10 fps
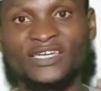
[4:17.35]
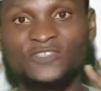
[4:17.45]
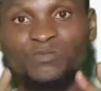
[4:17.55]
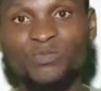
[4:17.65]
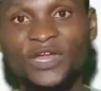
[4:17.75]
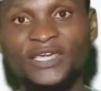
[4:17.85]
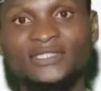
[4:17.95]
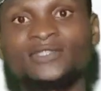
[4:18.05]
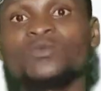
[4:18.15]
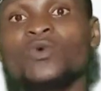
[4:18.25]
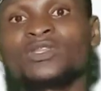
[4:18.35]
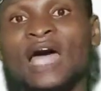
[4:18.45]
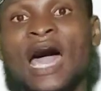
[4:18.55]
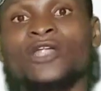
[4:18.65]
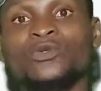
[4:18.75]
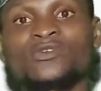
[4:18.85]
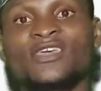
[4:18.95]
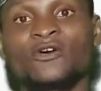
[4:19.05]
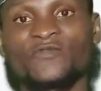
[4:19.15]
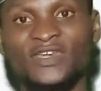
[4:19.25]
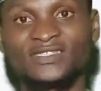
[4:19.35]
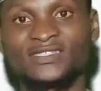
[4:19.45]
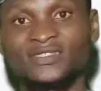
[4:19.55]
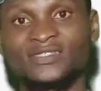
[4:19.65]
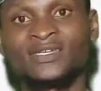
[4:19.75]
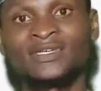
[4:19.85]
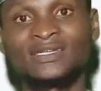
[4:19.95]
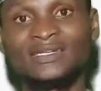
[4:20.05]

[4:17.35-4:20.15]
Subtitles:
explain what are those offenses